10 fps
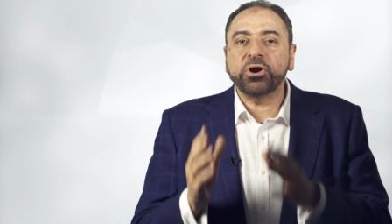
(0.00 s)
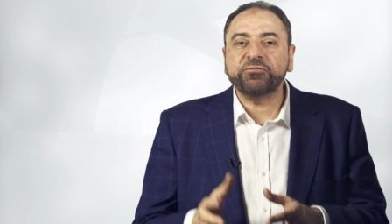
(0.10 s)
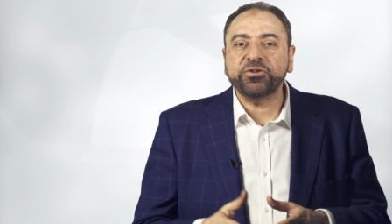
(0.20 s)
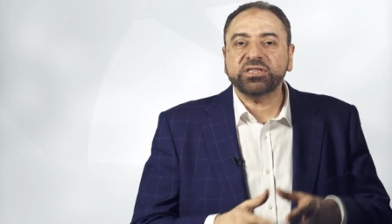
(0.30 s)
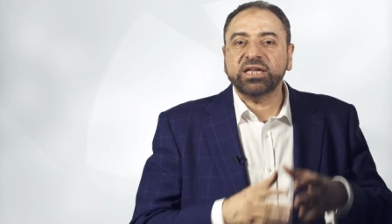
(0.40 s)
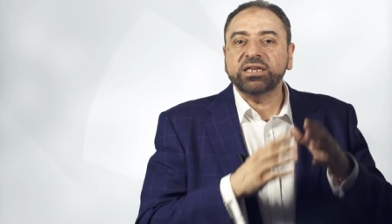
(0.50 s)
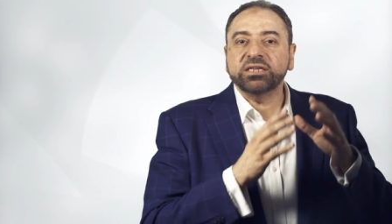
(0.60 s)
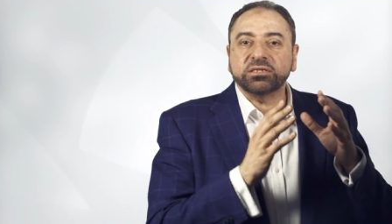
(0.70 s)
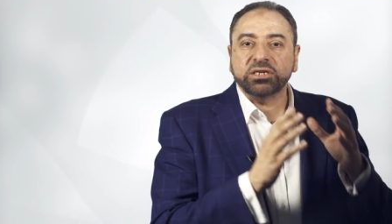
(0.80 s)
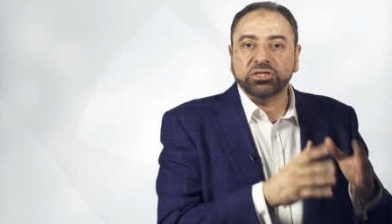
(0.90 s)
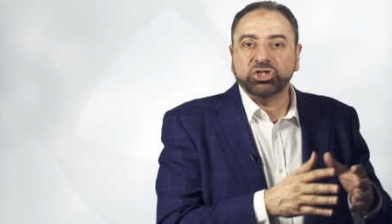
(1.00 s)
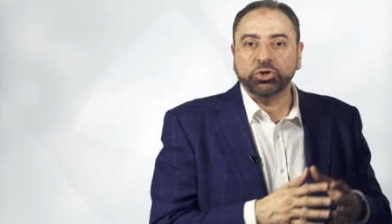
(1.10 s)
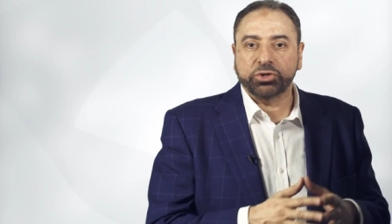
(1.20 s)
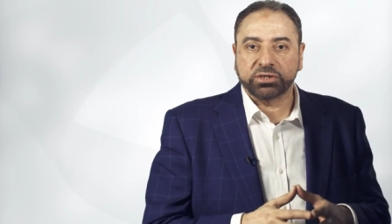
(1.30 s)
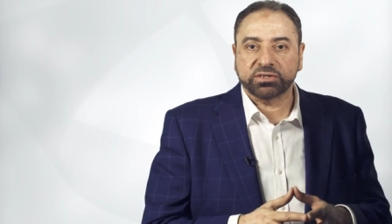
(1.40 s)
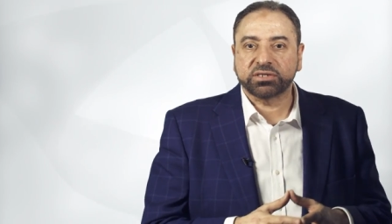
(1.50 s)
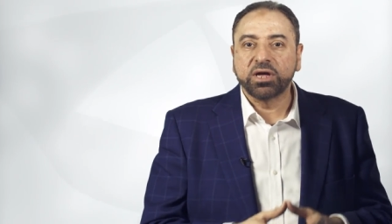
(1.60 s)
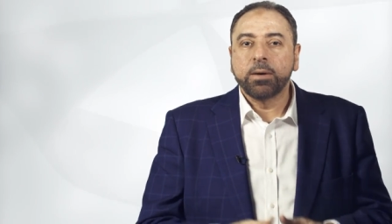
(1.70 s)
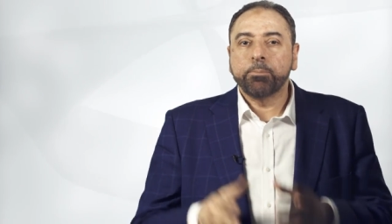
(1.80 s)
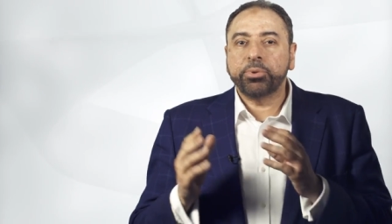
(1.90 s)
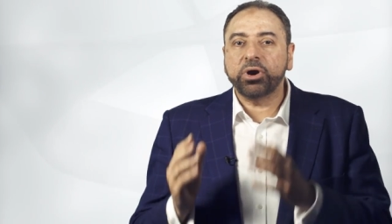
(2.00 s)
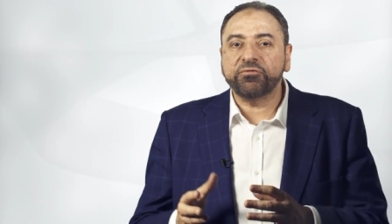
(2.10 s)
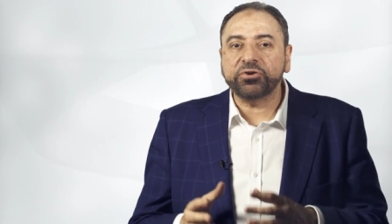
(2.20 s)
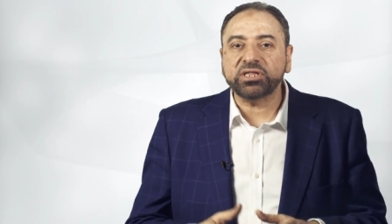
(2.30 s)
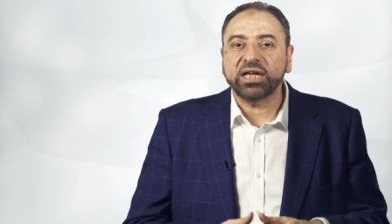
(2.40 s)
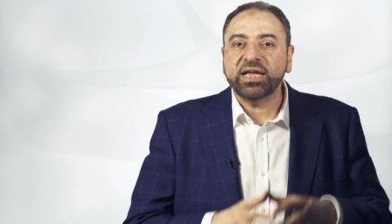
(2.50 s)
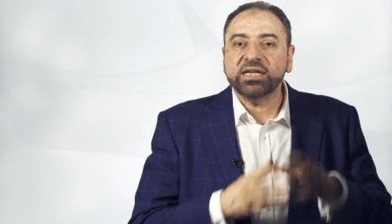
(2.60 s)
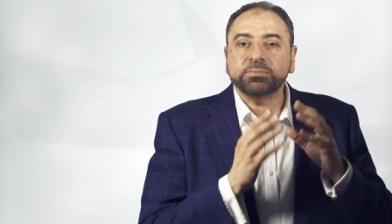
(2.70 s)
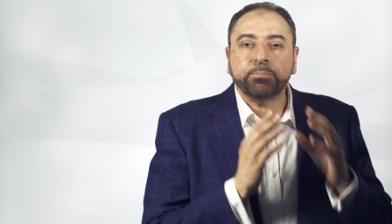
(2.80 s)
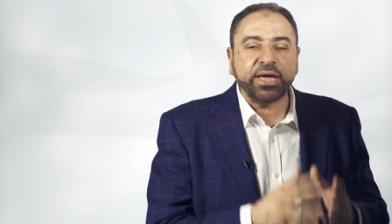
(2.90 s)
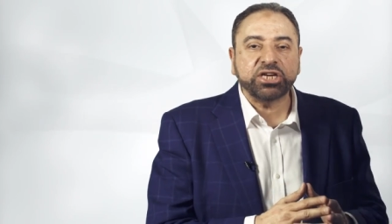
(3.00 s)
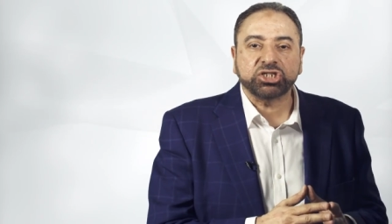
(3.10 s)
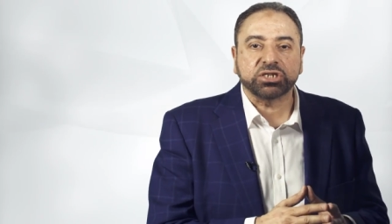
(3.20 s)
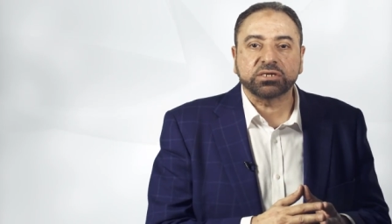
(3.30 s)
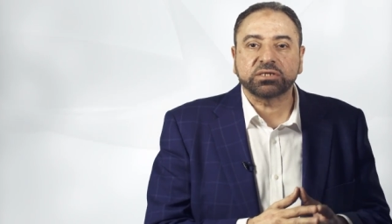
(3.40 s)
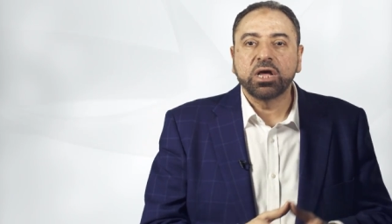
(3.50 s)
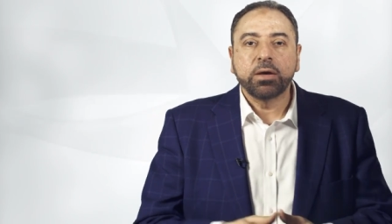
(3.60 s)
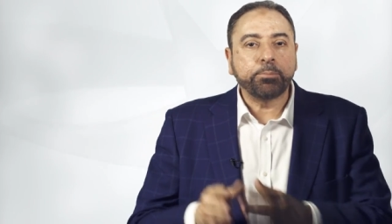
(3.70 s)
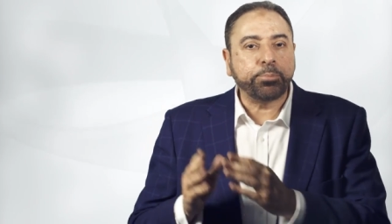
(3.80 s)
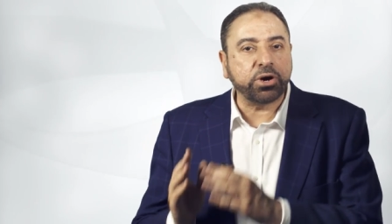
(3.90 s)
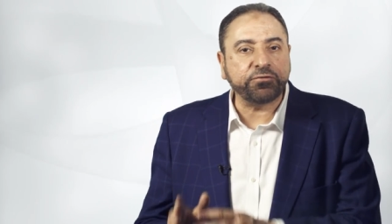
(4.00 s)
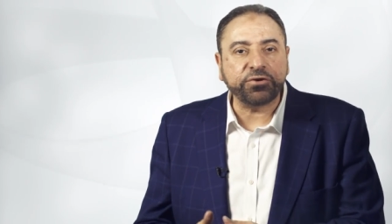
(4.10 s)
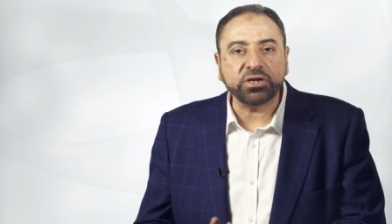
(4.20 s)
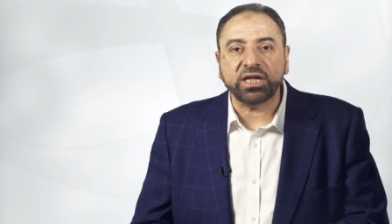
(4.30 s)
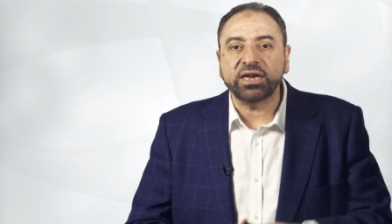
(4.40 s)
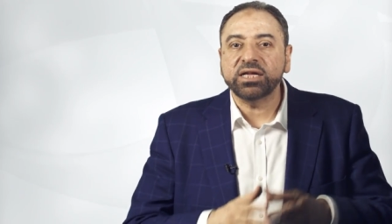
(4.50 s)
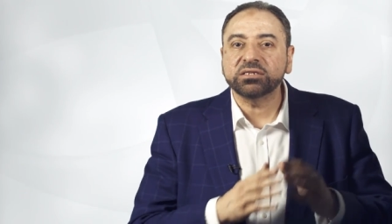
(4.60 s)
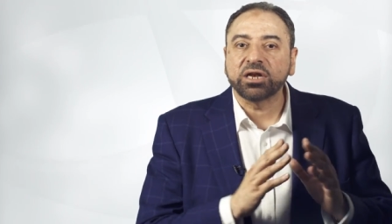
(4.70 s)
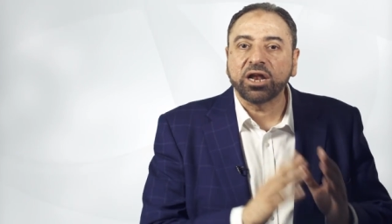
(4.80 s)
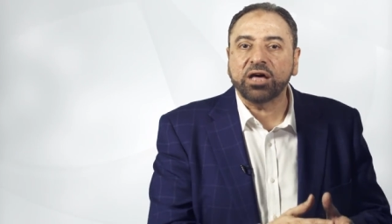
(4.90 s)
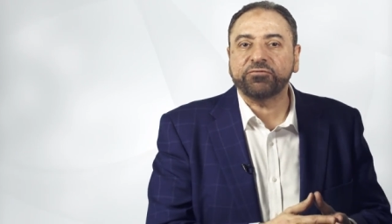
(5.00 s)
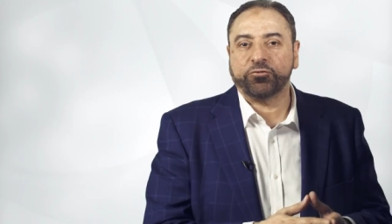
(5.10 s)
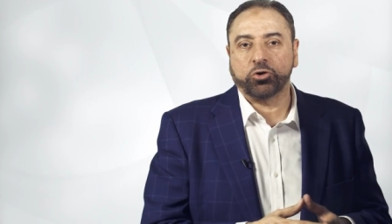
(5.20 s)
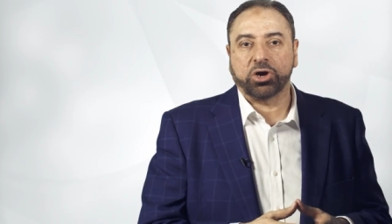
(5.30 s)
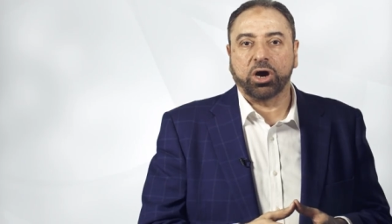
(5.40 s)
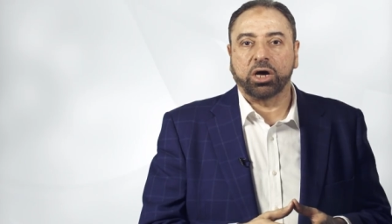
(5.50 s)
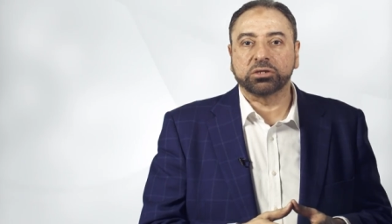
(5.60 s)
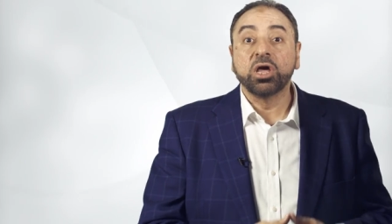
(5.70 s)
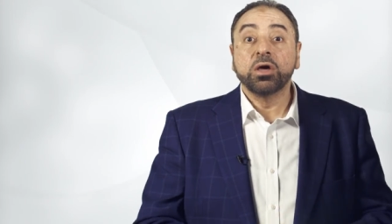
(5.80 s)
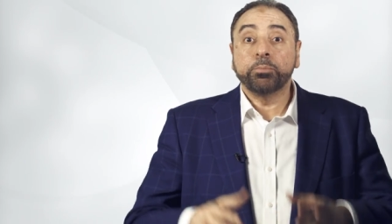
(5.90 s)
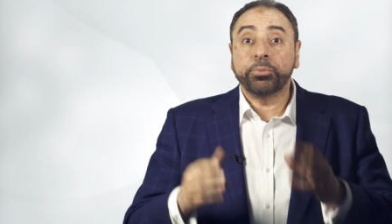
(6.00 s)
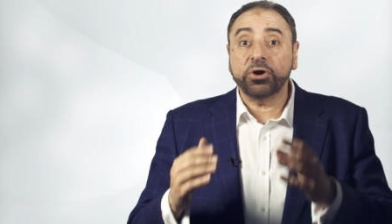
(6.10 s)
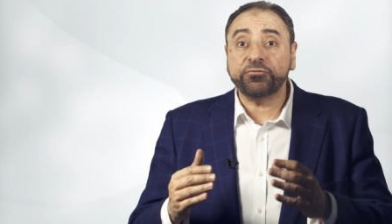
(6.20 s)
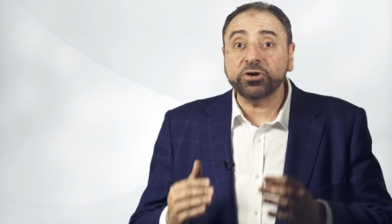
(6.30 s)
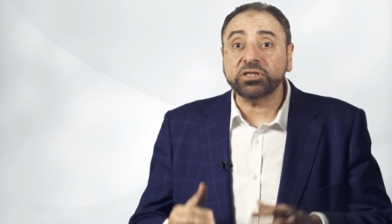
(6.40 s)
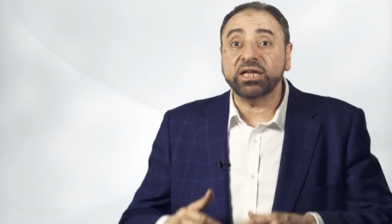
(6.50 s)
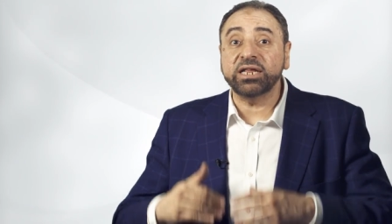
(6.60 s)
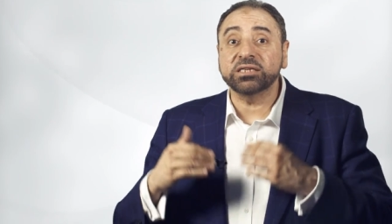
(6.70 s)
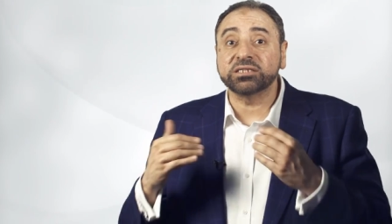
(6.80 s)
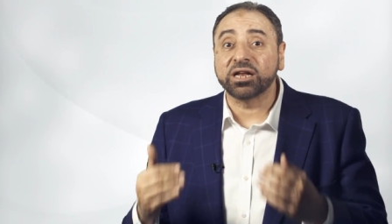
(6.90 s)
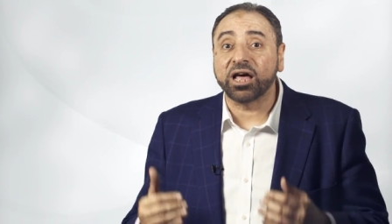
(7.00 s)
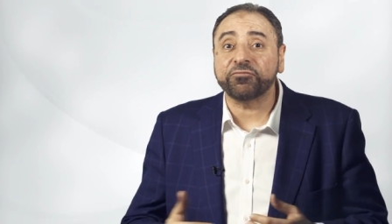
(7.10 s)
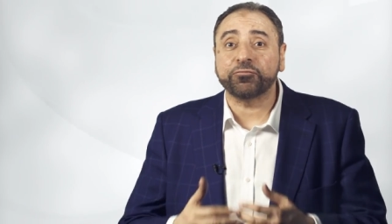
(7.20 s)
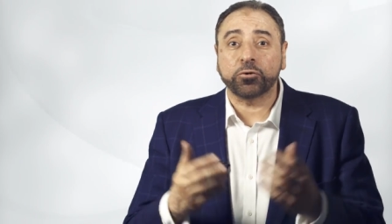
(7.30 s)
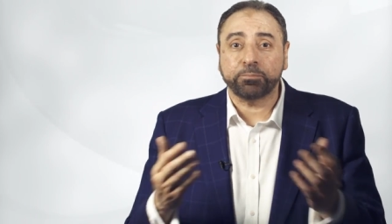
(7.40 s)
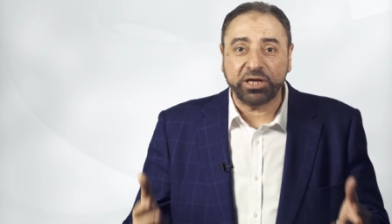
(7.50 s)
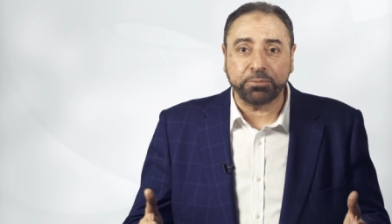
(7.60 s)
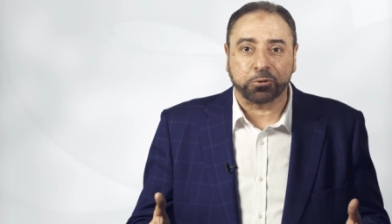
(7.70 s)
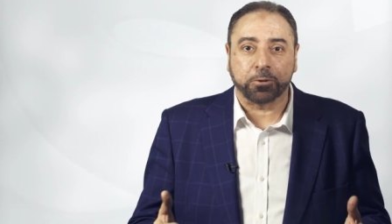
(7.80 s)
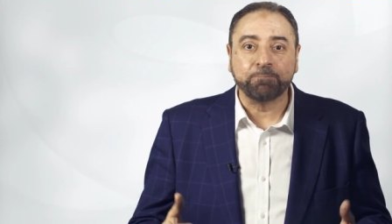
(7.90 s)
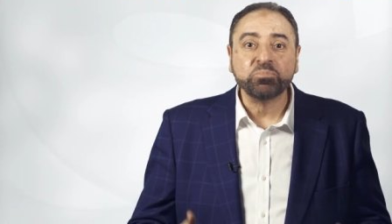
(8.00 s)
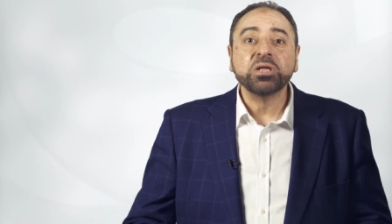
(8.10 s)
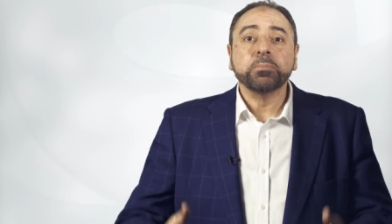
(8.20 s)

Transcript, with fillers: perfect in his endurance, perfect in his patience, perfect in his love for God, perfect in his love for people.